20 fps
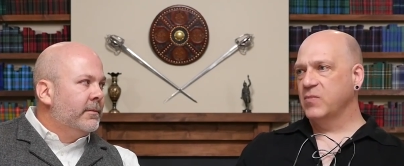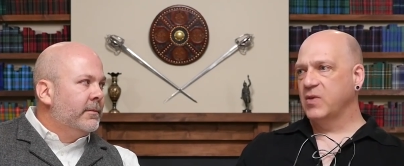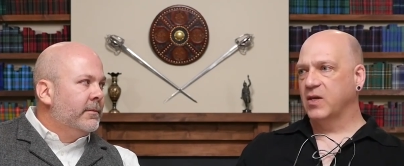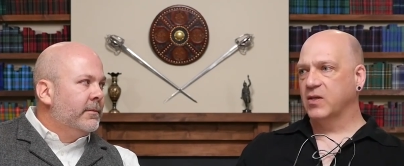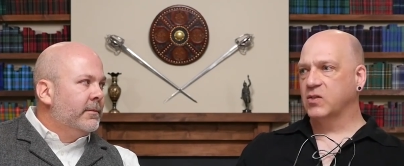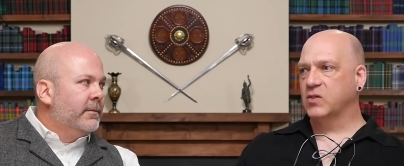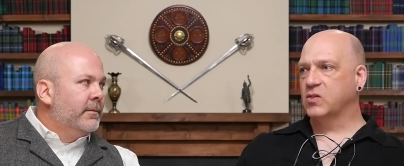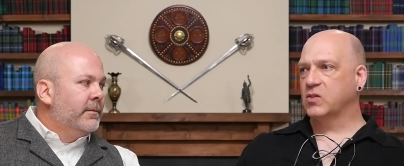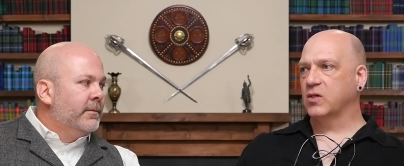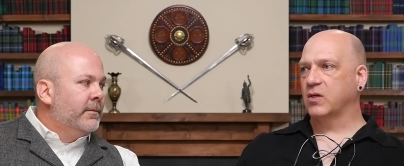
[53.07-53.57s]

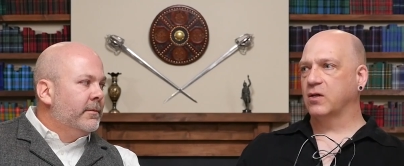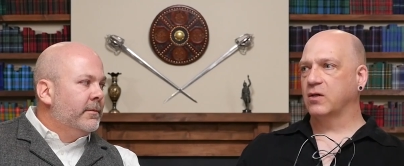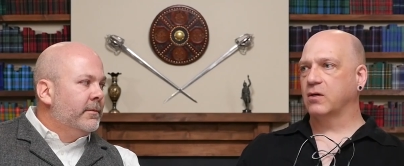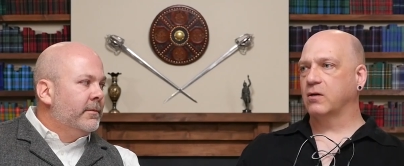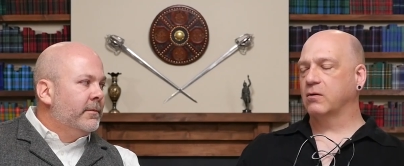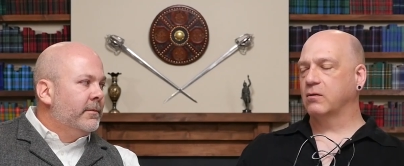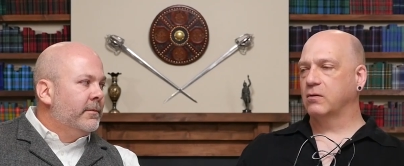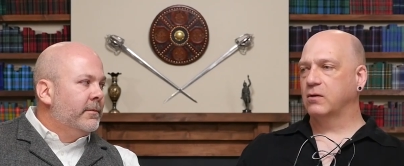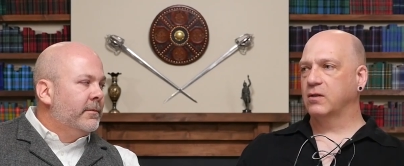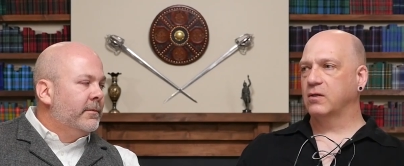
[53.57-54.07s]
Speaker 1: it's
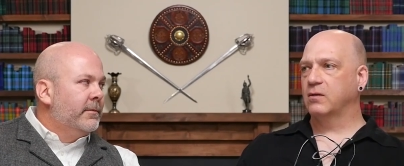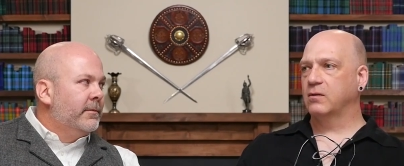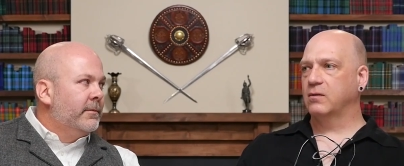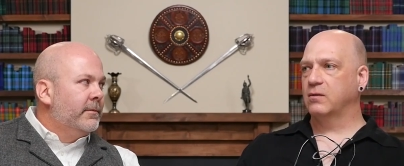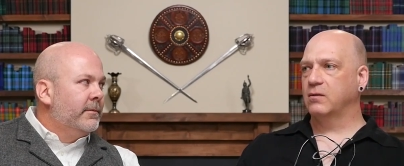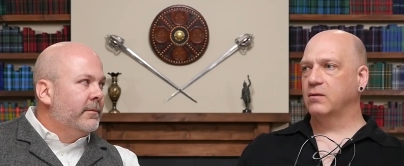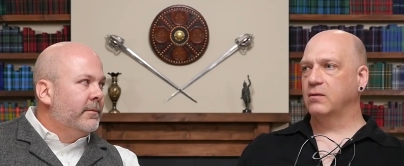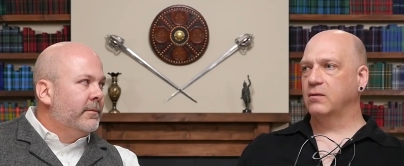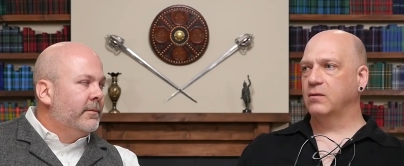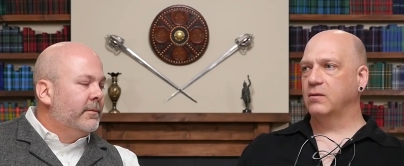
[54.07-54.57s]
uh,
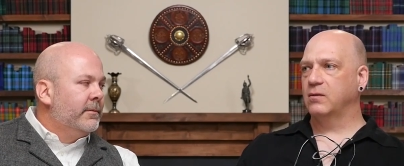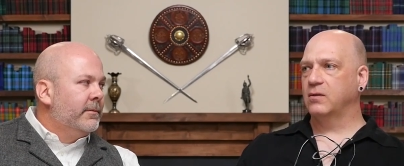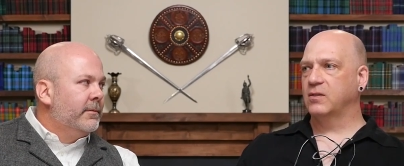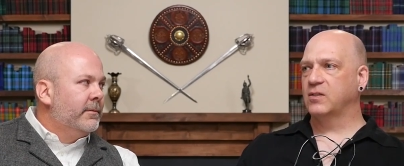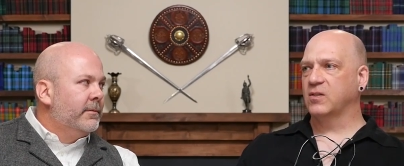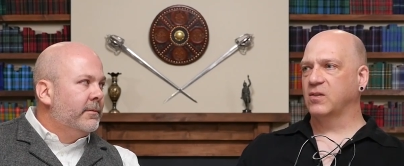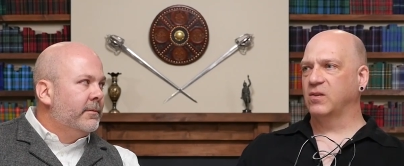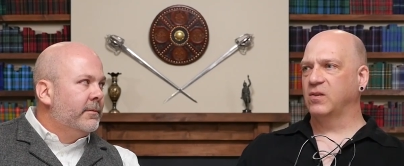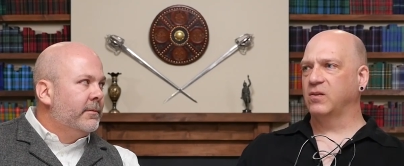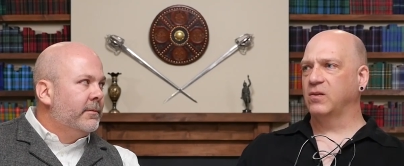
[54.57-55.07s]

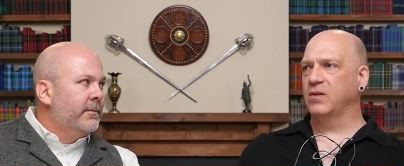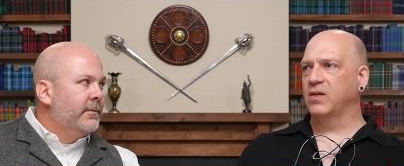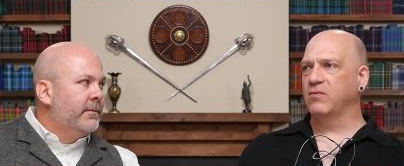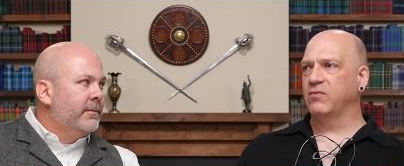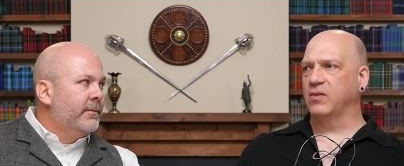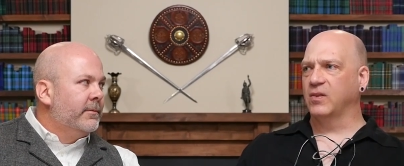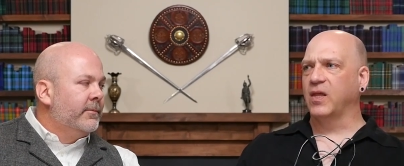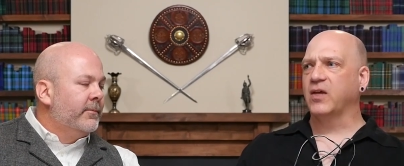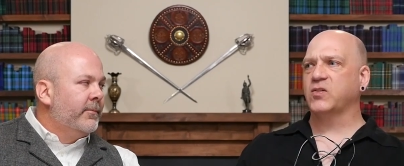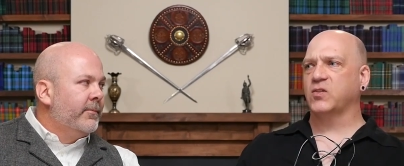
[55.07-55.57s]
it's a l
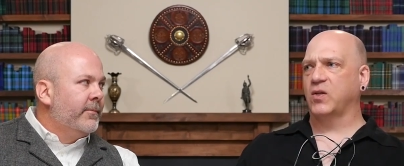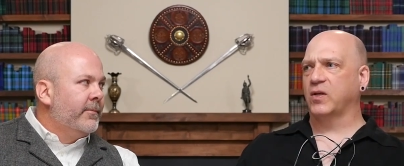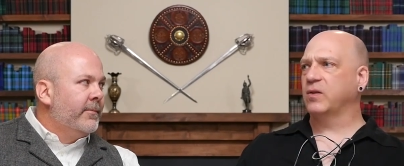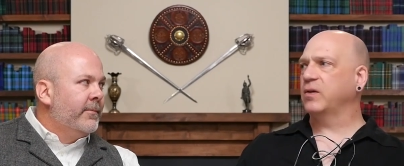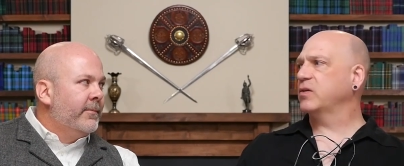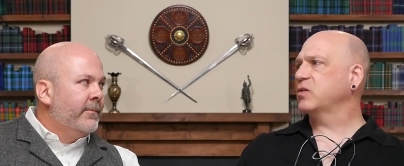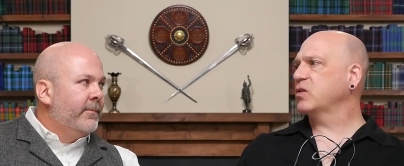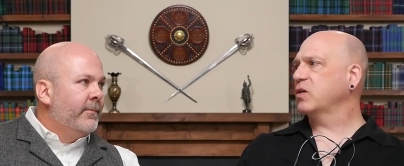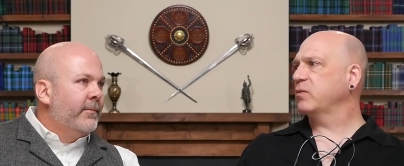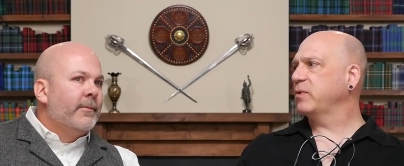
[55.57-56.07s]
even less
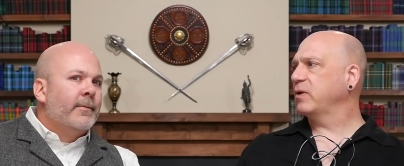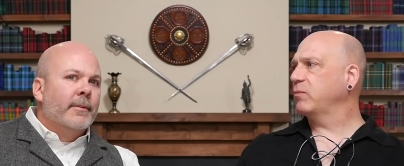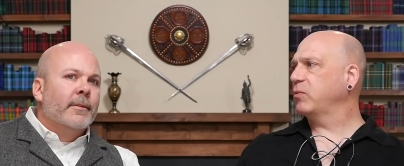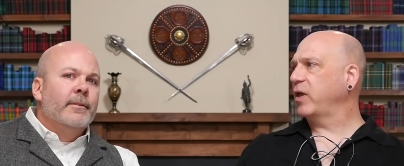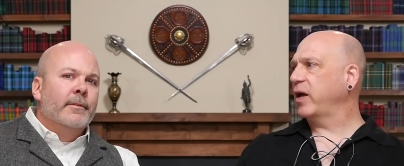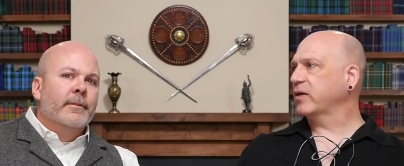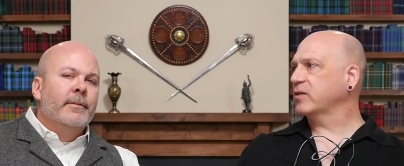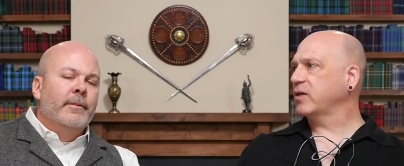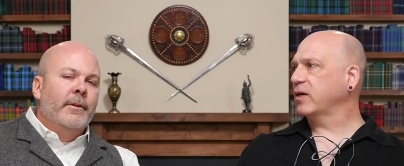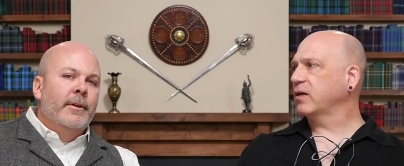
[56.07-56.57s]
likely it's going to be a
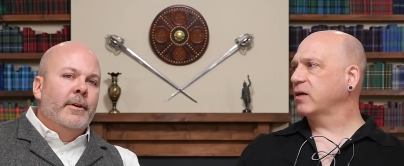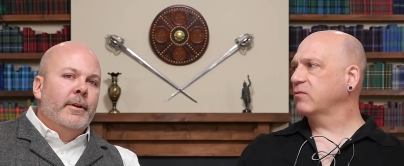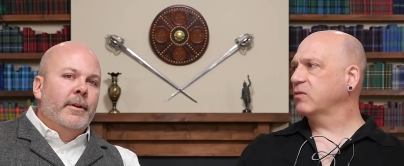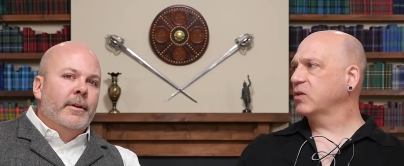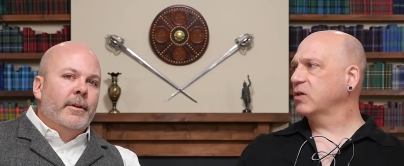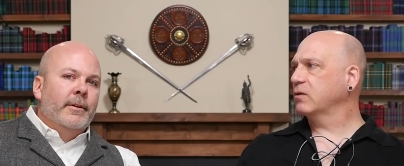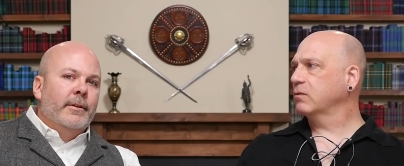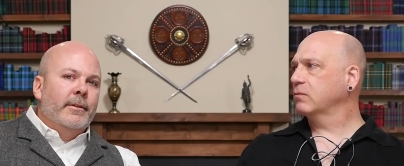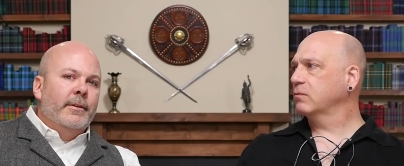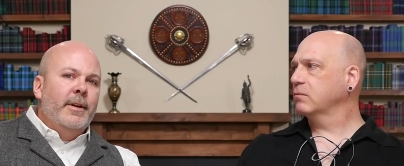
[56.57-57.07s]
black tie kind of
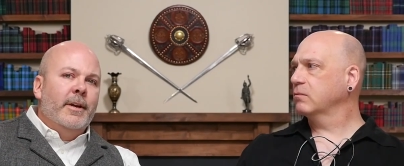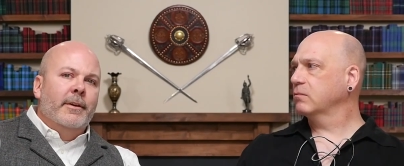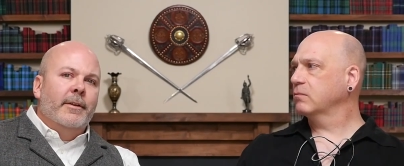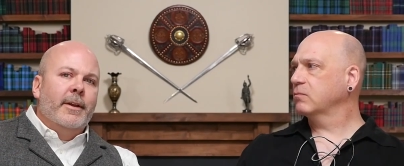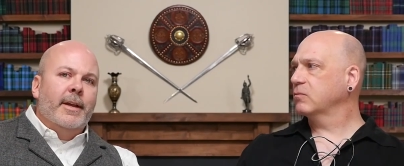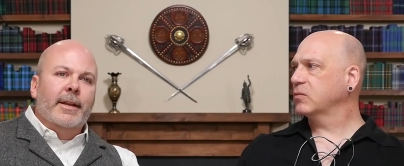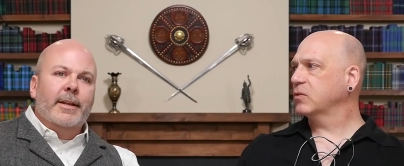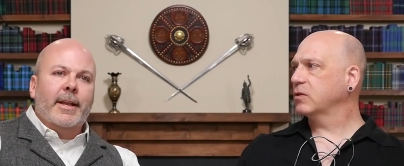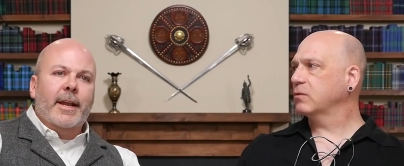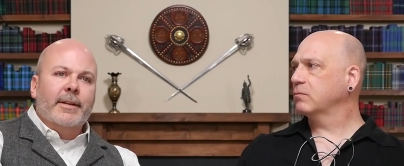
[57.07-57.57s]
thing. Yeah, so.
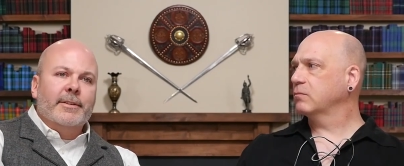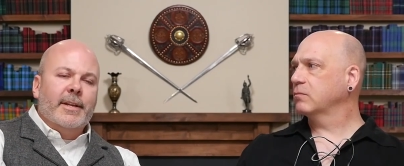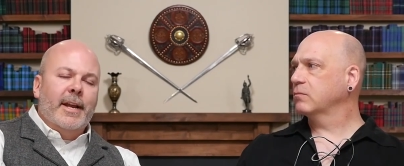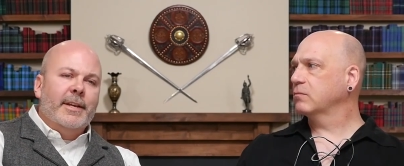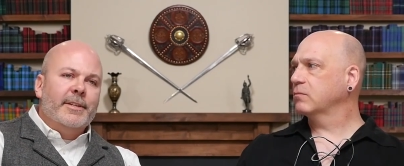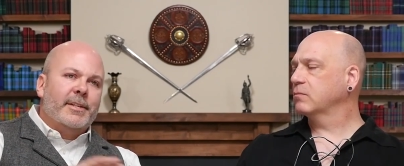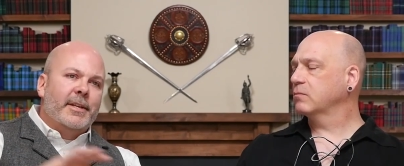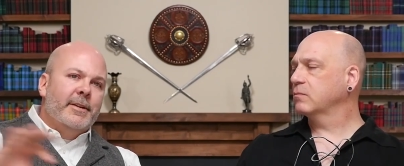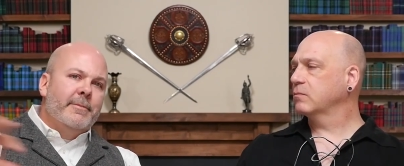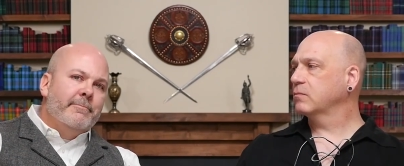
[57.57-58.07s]
it, as
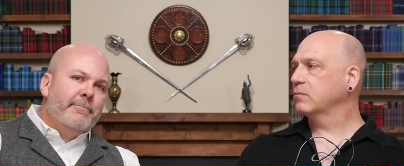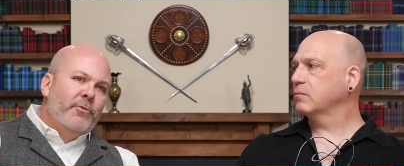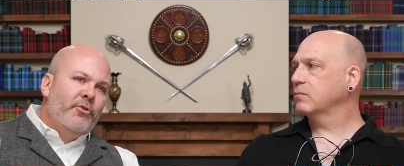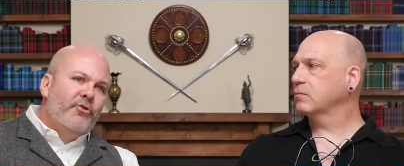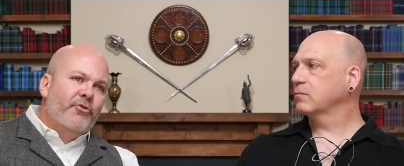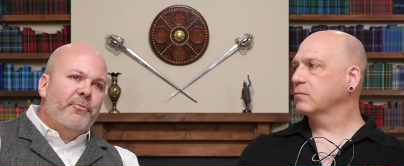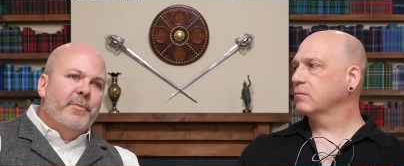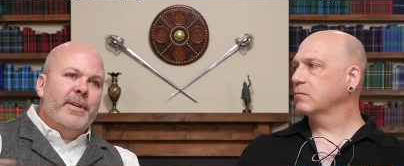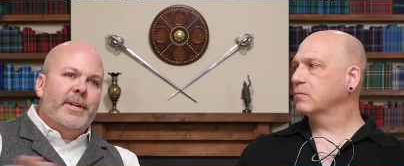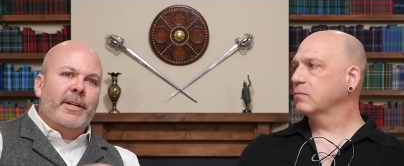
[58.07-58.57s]
as a
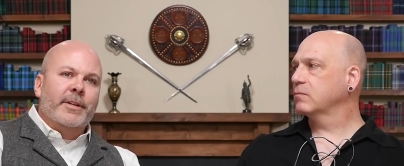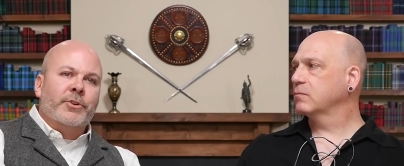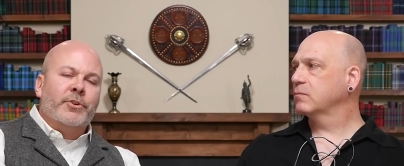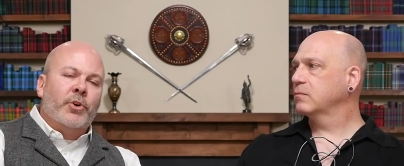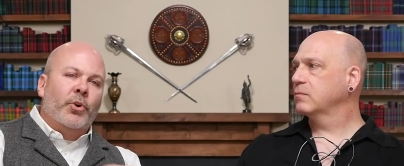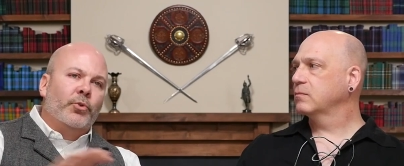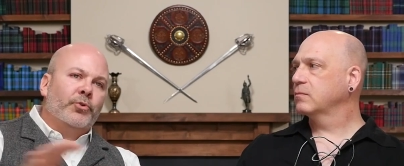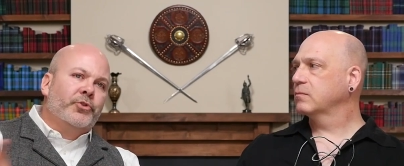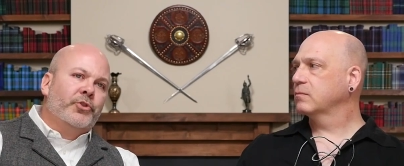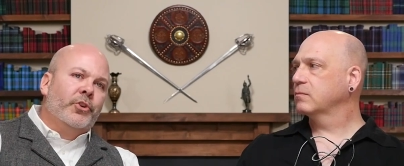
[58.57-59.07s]
movement in
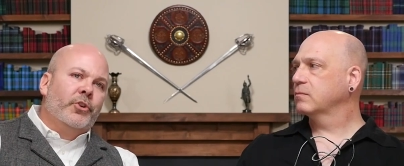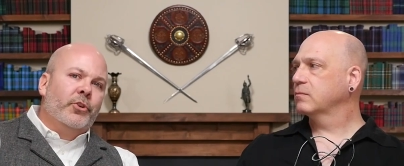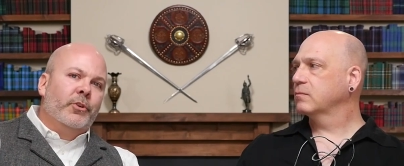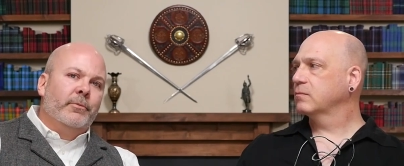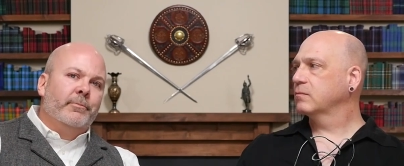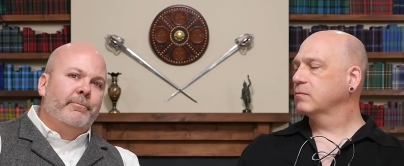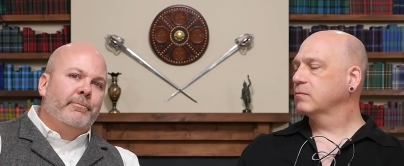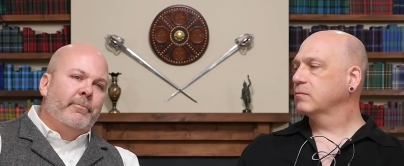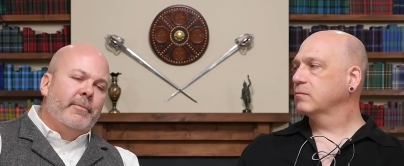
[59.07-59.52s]
culture